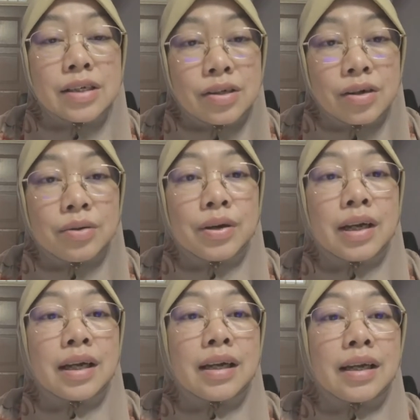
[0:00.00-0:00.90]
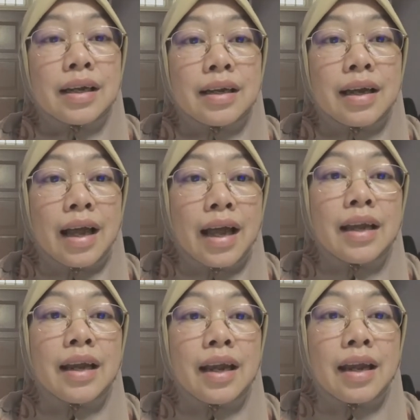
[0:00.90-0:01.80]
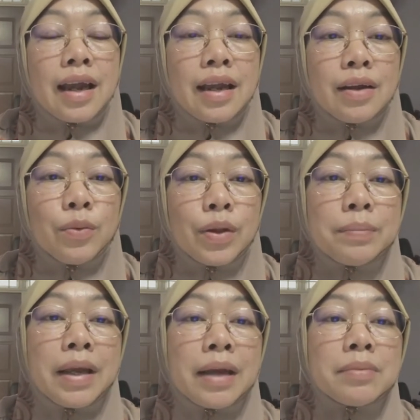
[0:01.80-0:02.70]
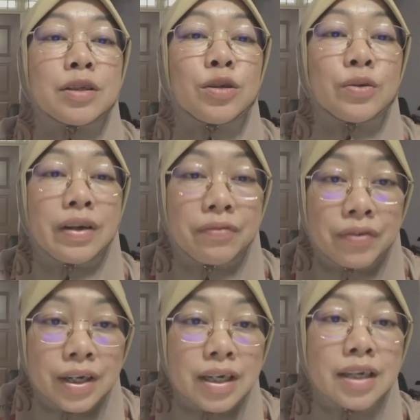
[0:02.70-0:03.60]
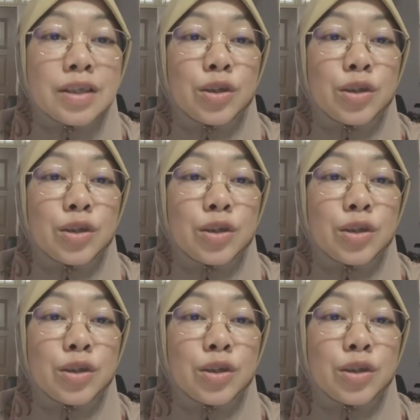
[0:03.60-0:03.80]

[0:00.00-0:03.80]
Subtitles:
So I will be able to refer